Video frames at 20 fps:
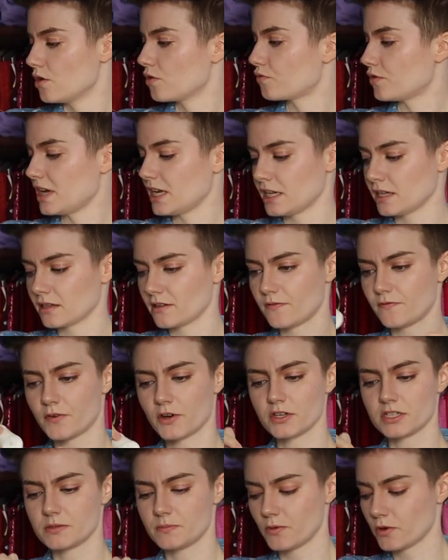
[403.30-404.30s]
Reading the
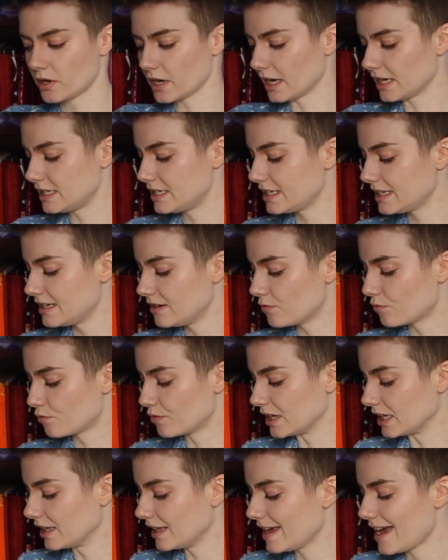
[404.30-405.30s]
first book, I didn't
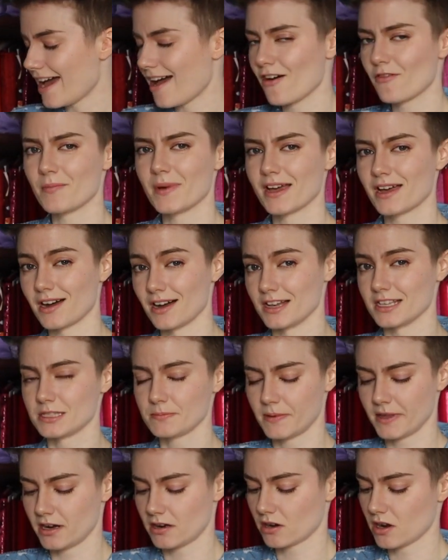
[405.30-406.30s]
really have my
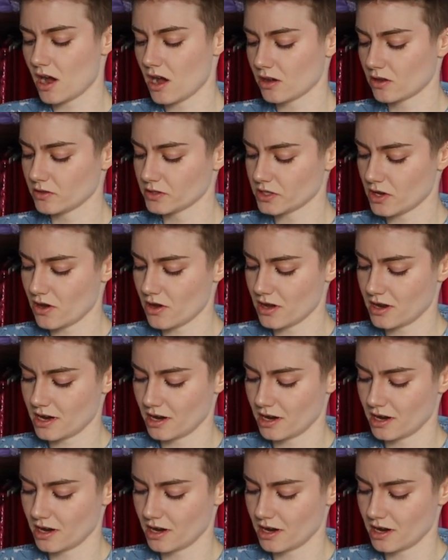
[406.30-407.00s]
cosplayer goggles on.